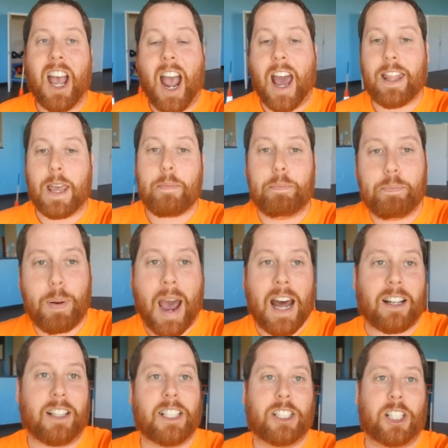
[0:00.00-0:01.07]
and they
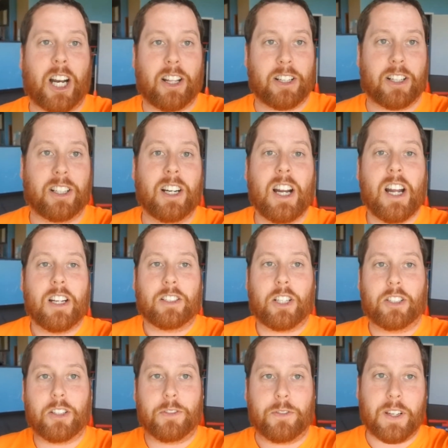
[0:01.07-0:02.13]
battle each other to
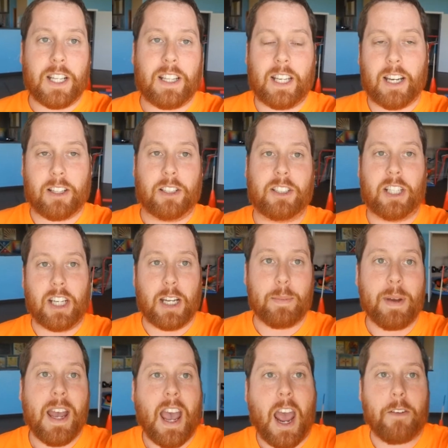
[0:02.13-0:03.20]
defeat the other
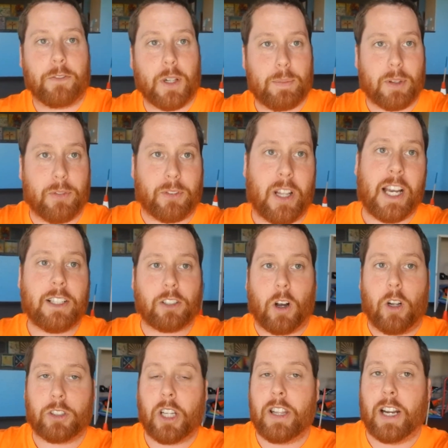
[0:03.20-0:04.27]
team and flip the flags
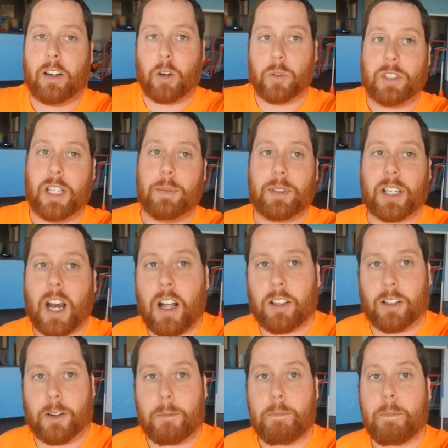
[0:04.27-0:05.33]
all to their own team's
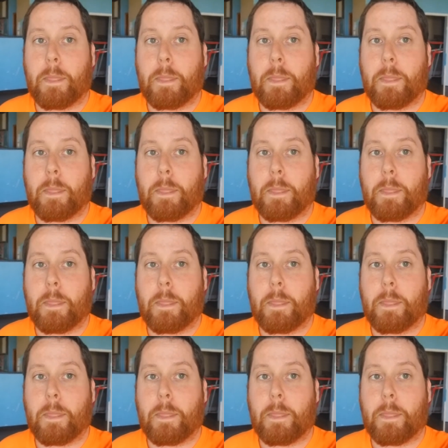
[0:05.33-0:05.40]
color.